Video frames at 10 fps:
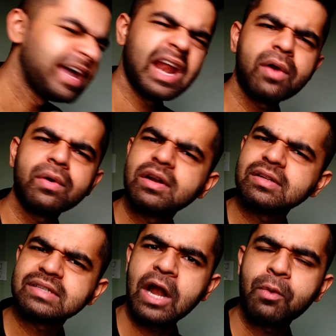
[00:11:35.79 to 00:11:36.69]
And I don't
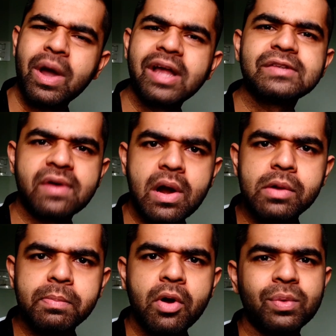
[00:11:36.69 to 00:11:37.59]
understand why it's frowned
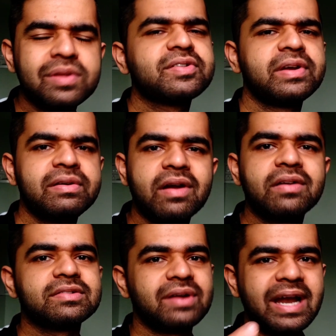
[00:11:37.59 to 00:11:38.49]
upon when
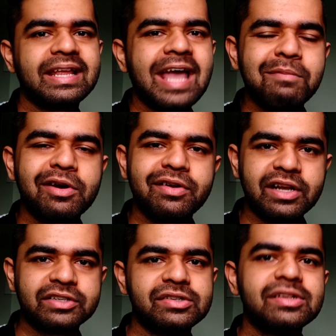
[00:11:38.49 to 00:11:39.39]
screenwriters write camera
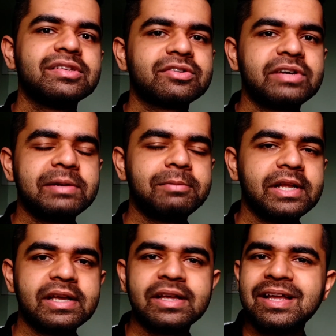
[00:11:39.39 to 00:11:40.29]
direction in the
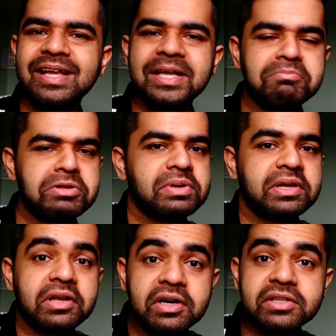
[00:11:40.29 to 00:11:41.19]
screenplay. Maybe
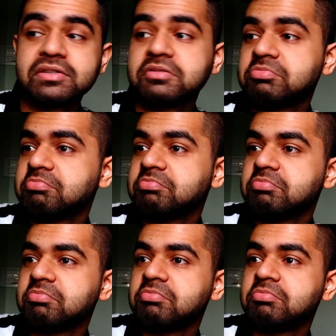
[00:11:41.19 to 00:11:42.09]
it hurts
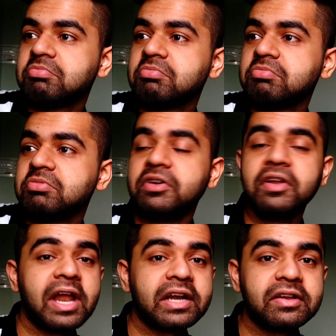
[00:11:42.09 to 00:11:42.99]
the
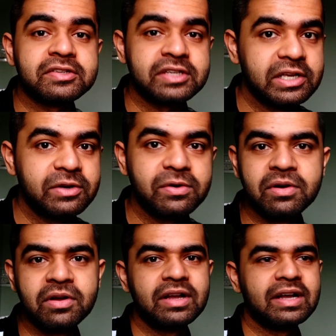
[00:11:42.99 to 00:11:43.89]
director's
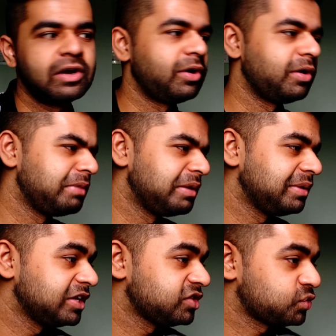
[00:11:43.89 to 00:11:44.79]
ego, or maybe
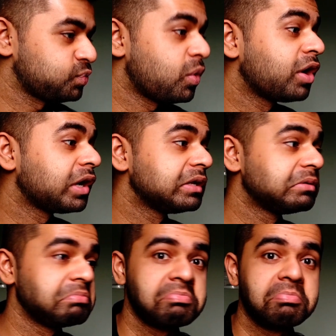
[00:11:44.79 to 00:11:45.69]
they just want
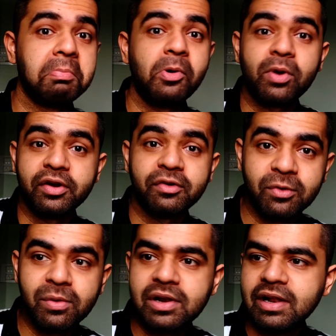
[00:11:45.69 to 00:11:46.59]
more
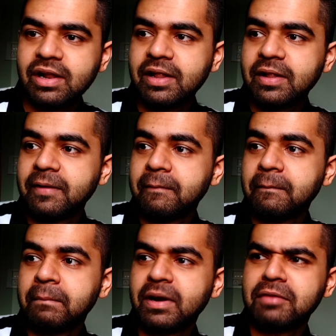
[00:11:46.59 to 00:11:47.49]
control.
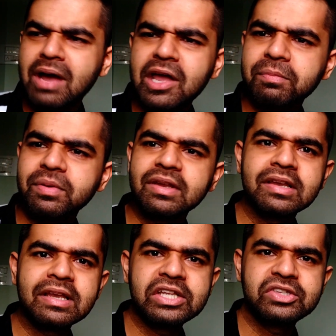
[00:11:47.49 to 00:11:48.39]
But in my
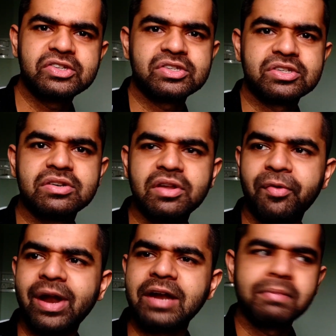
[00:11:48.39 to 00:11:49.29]
opinion, it just
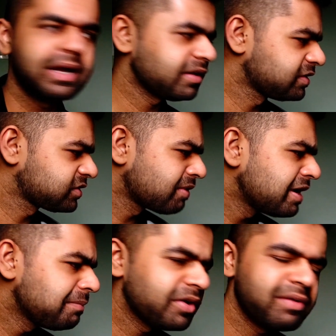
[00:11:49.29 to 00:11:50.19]
read better. The
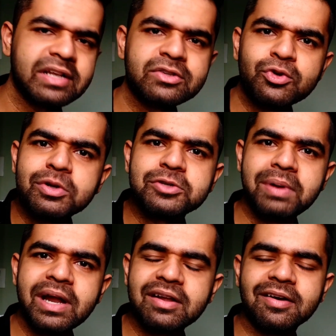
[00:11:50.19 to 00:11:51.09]
screenplay read so much
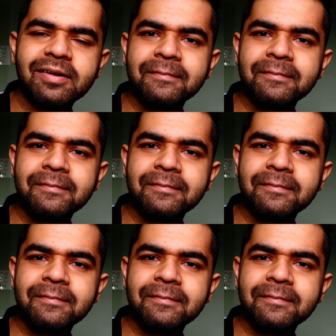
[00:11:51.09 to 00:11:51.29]
better.